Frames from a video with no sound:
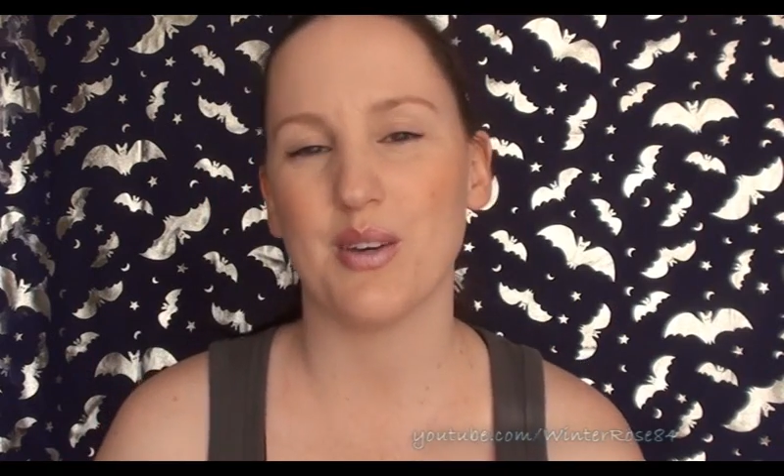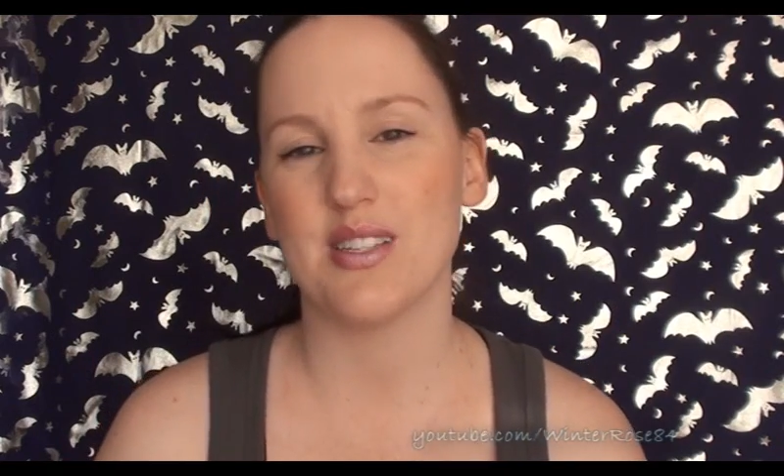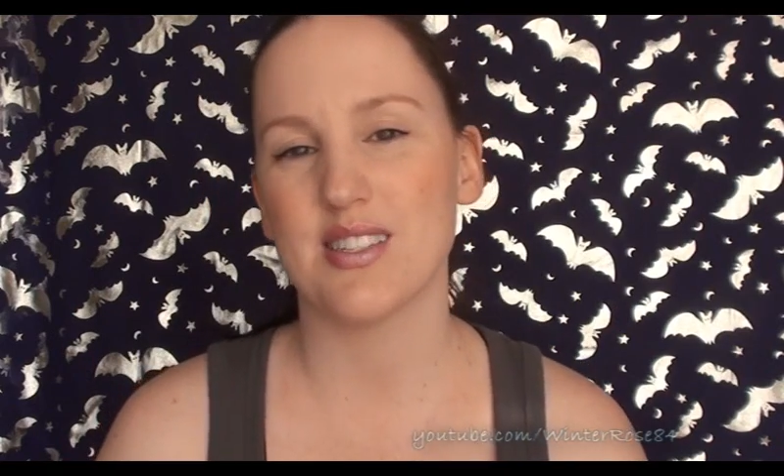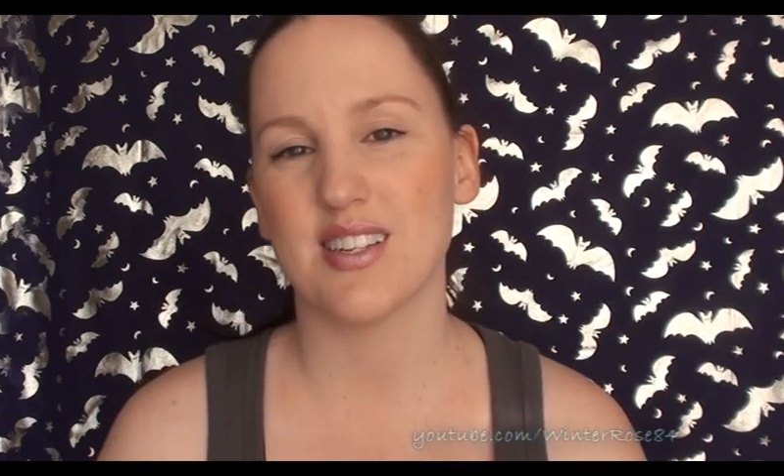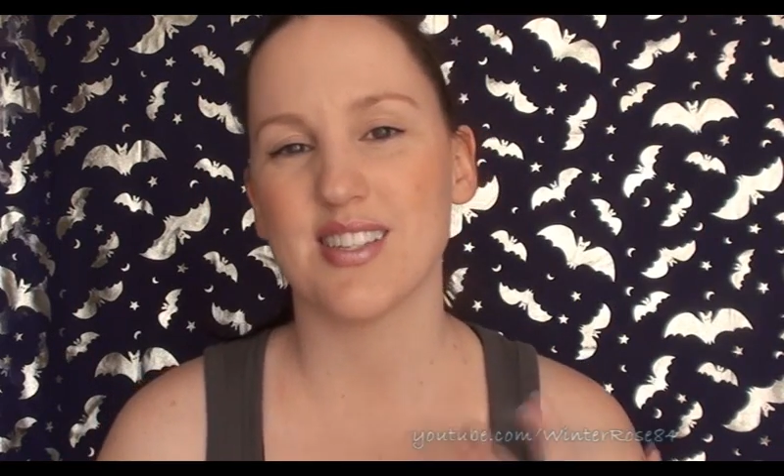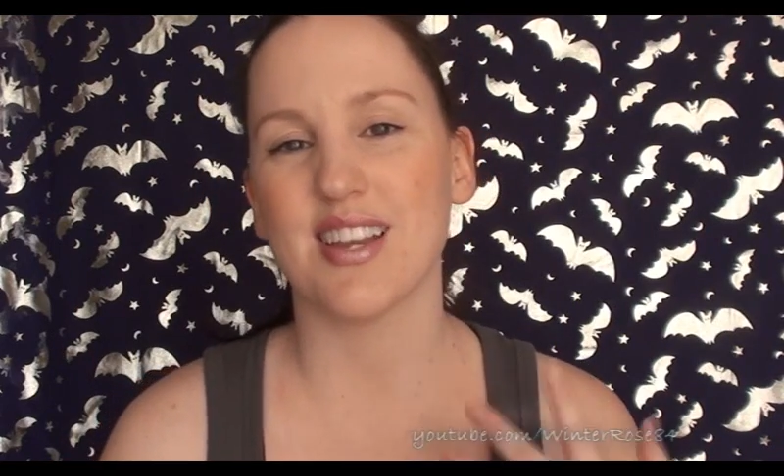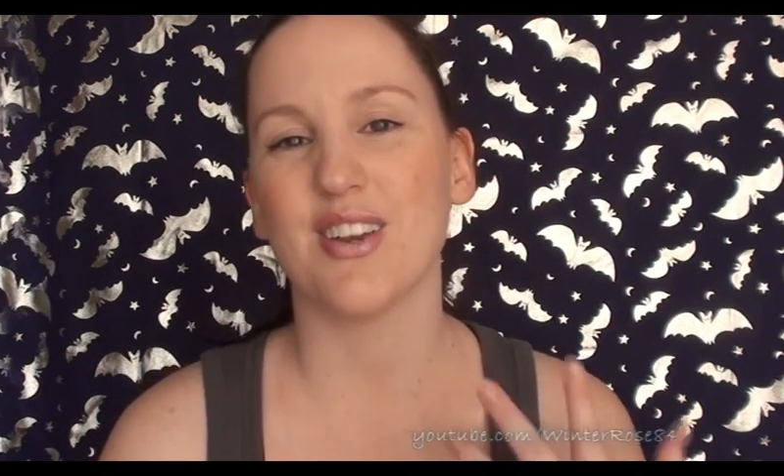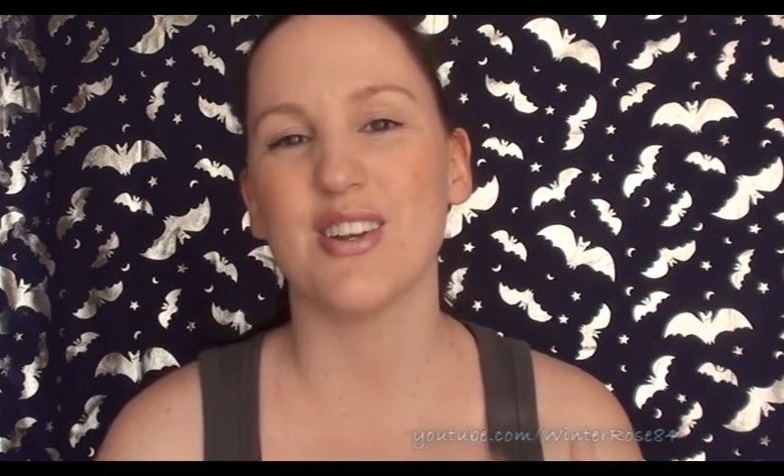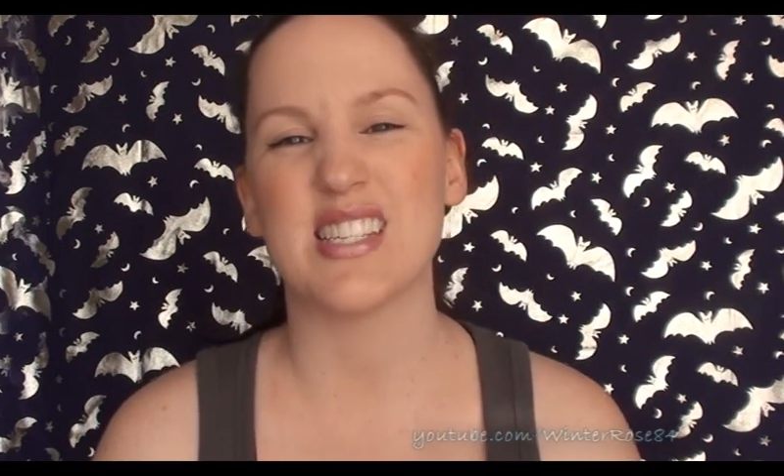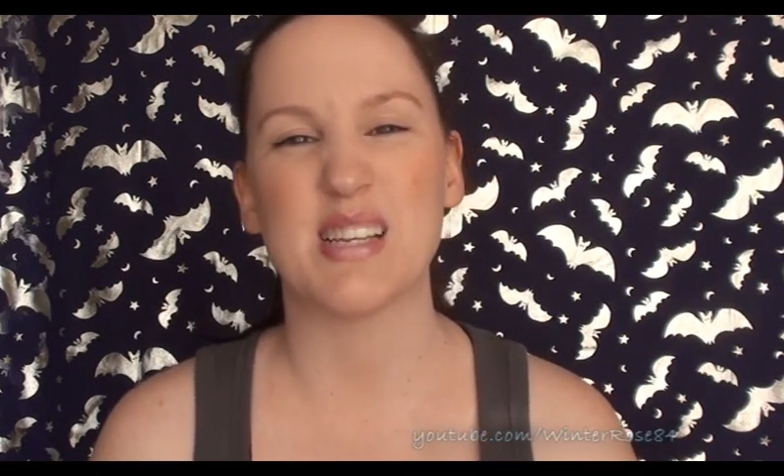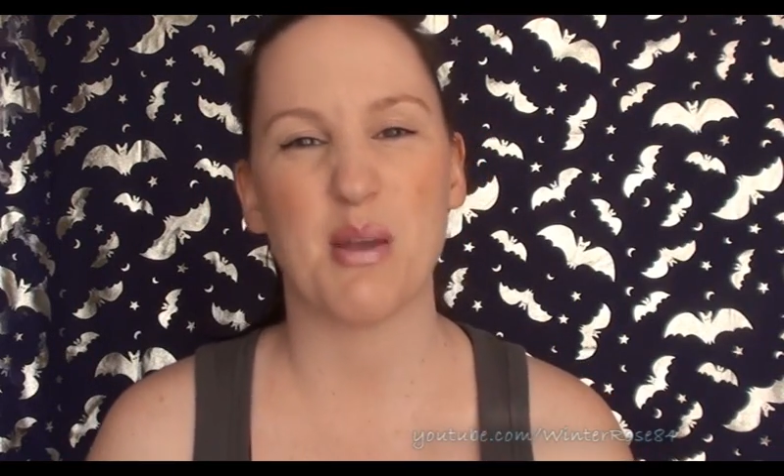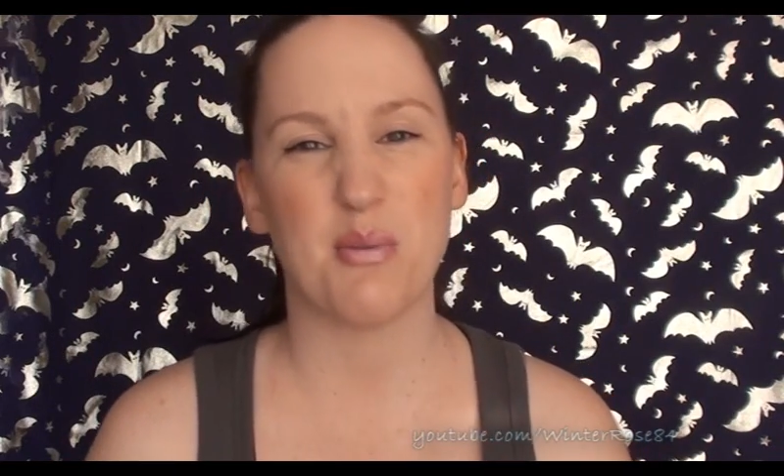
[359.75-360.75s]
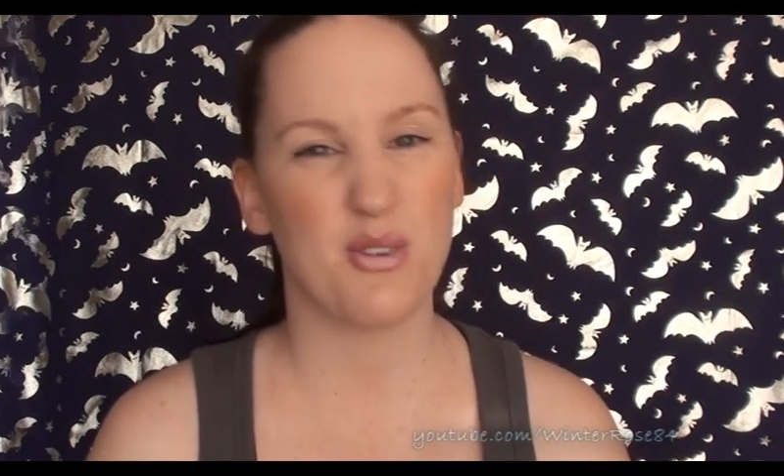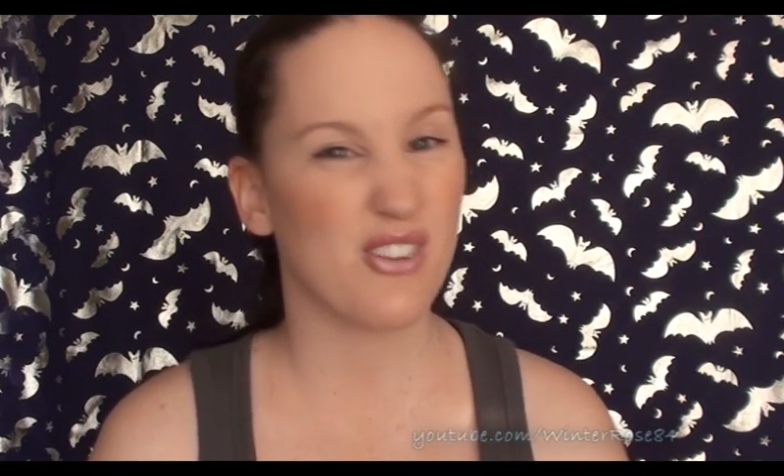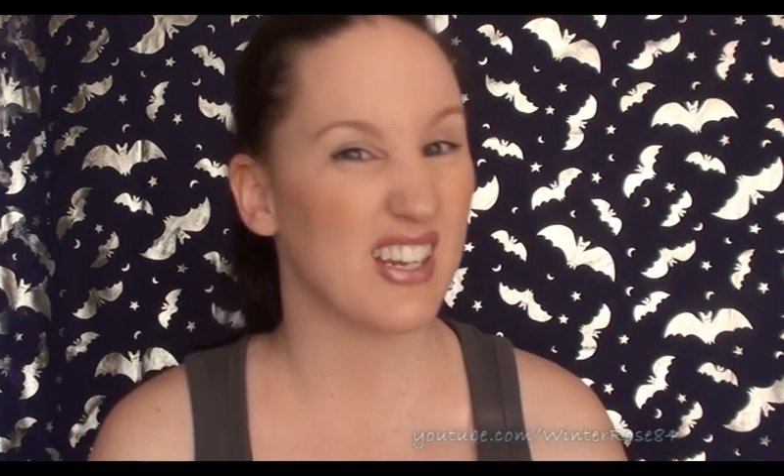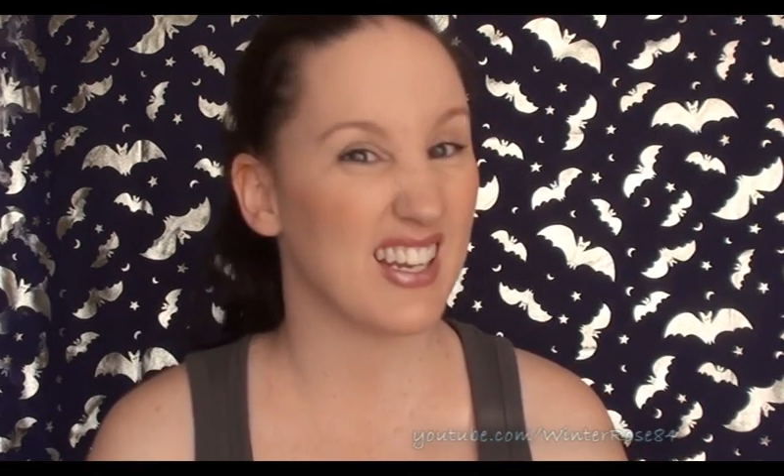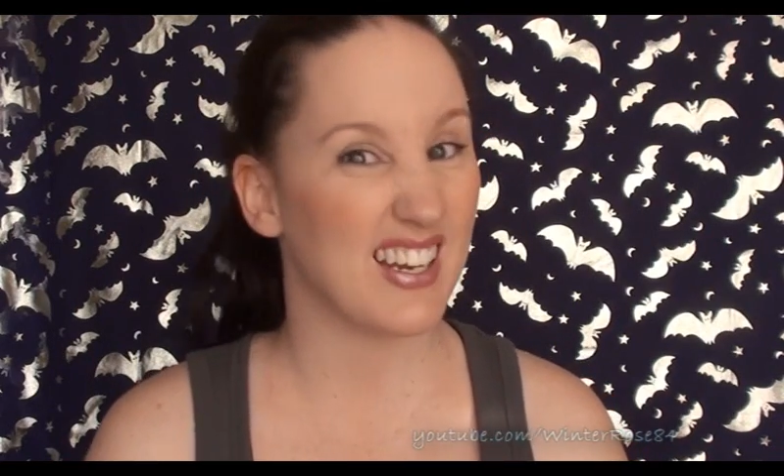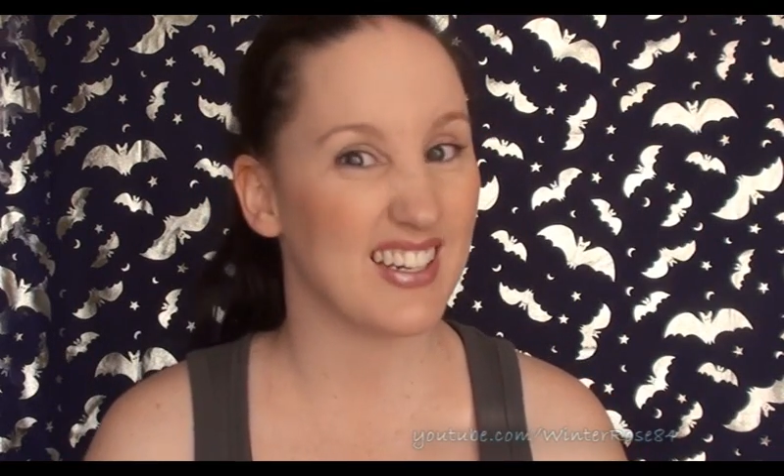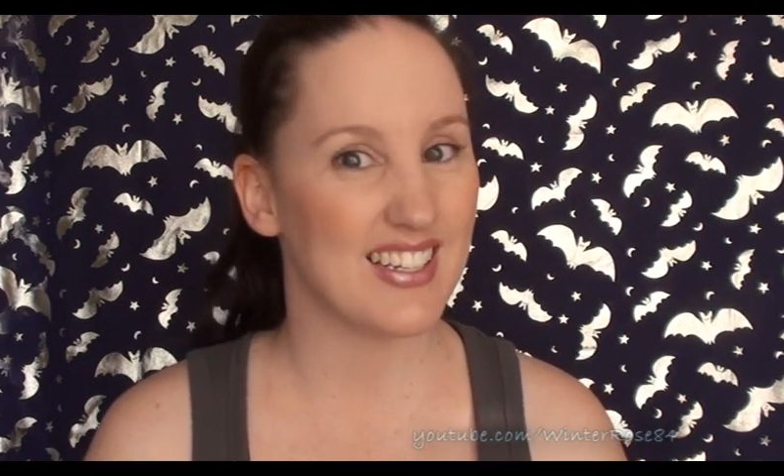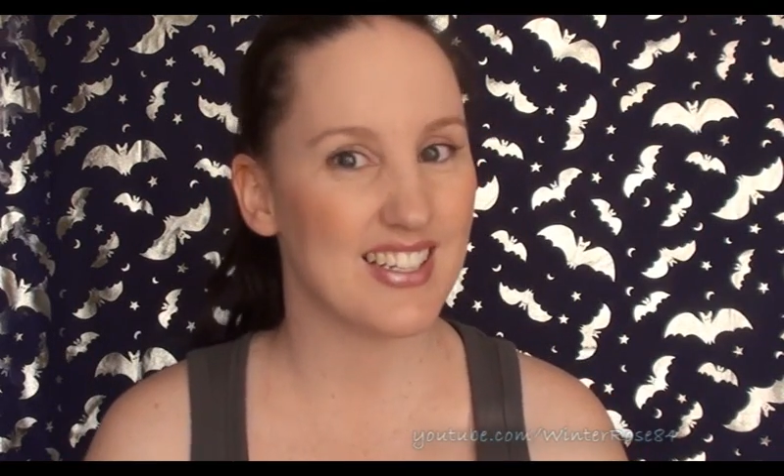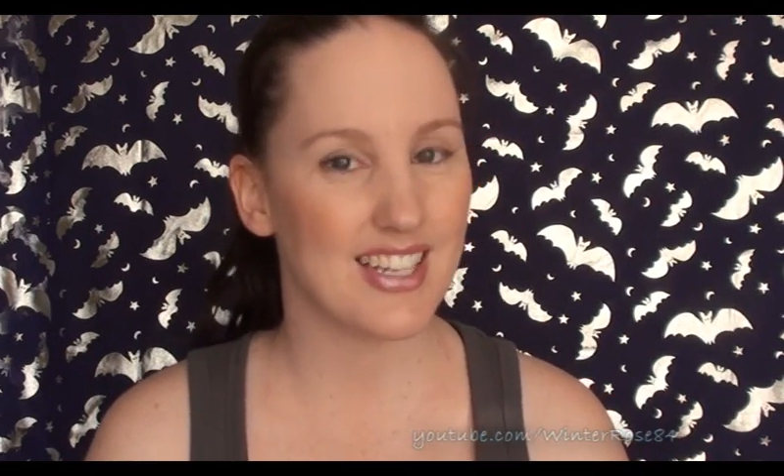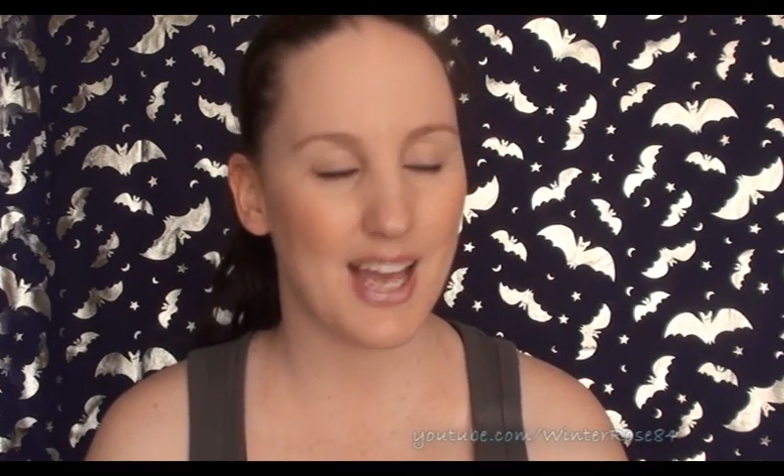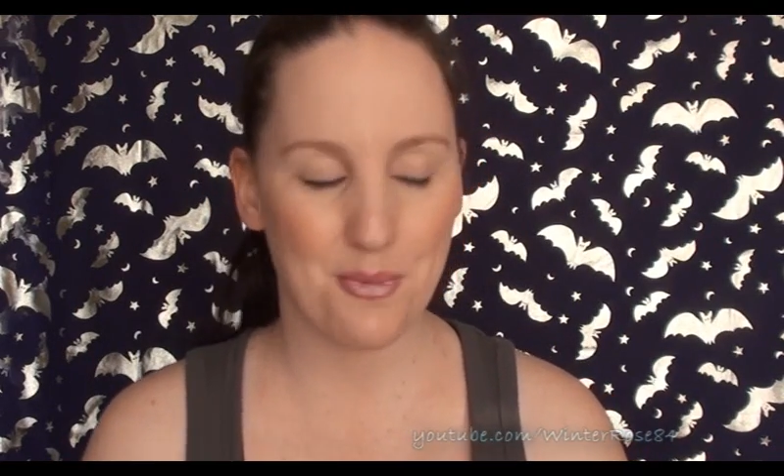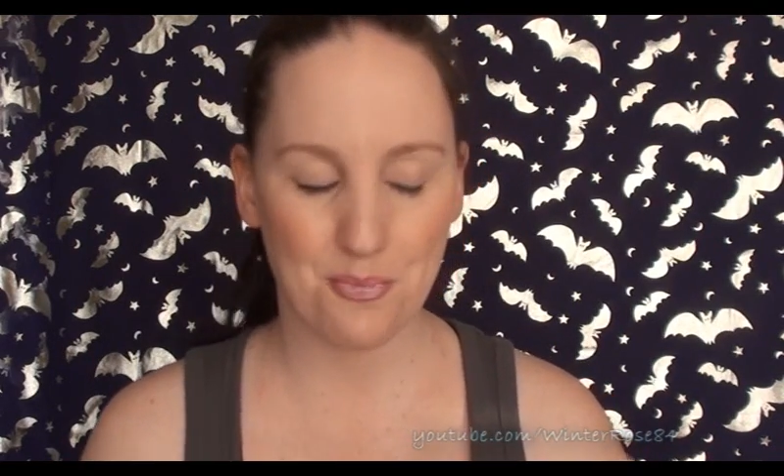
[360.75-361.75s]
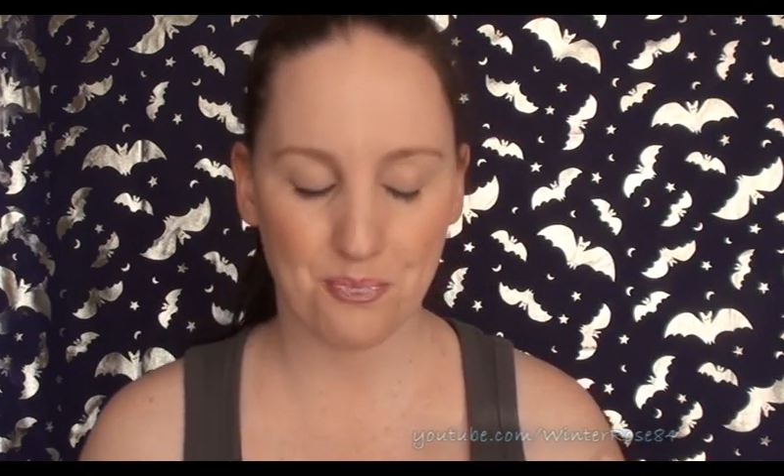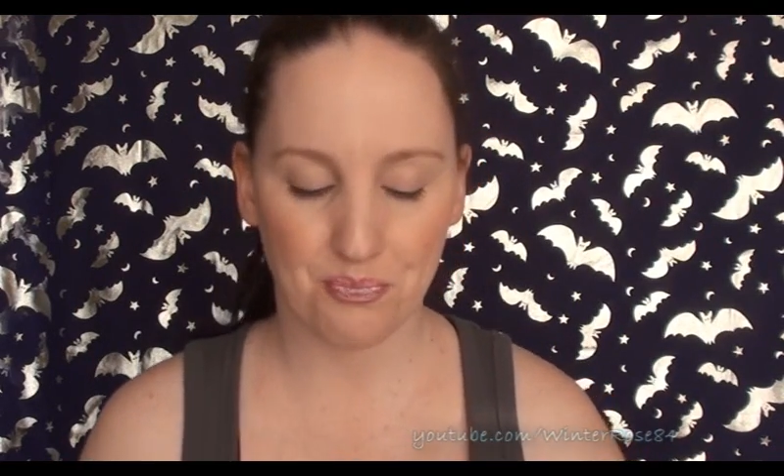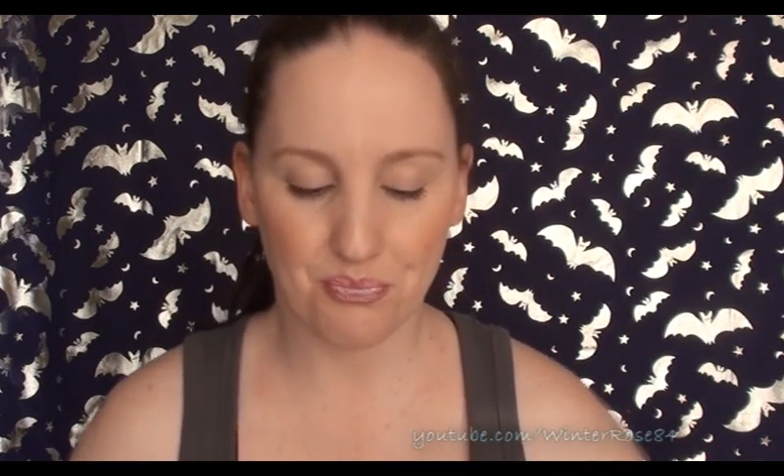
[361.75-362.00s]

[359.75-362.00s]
ones because I know some people really aren't into that.